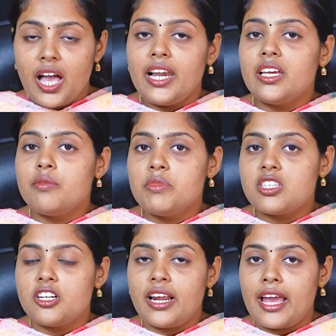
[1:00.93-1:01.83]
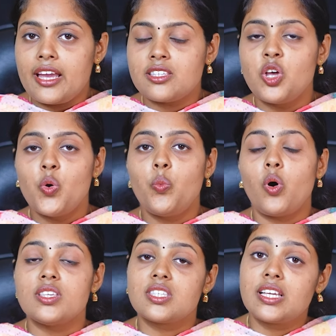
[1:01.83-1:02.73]
Allengi Mr. X
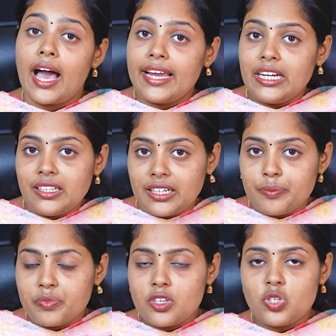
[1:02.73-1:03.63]
was guided.